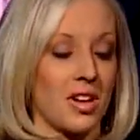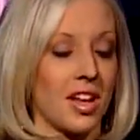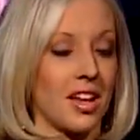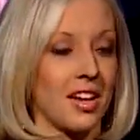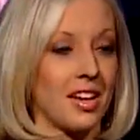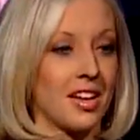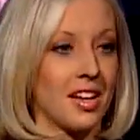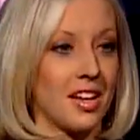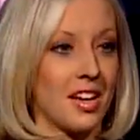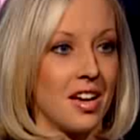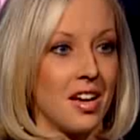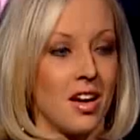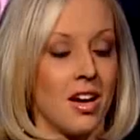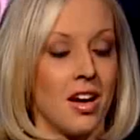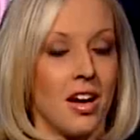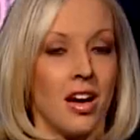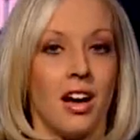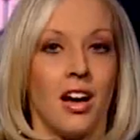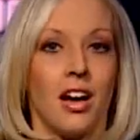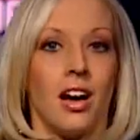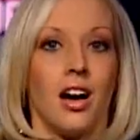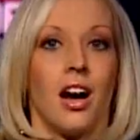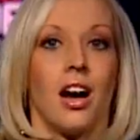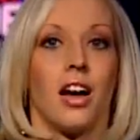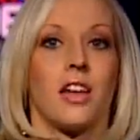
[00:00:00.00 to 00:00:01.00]
and
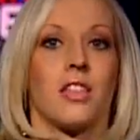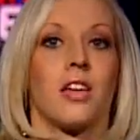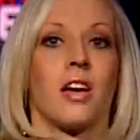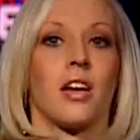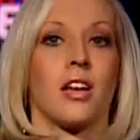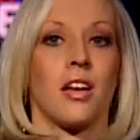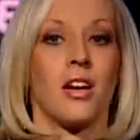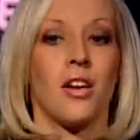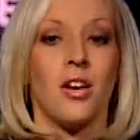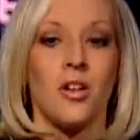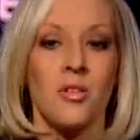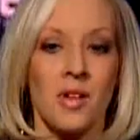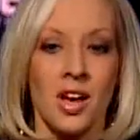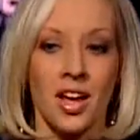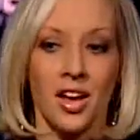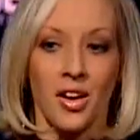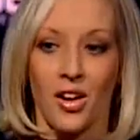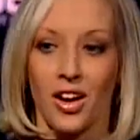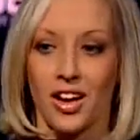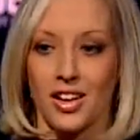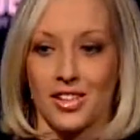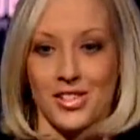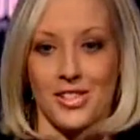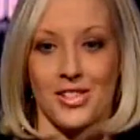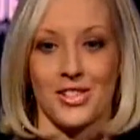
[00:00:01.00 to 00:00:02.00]
I thought, oh my
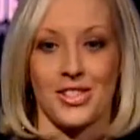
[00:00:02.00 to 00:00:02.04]
gosh.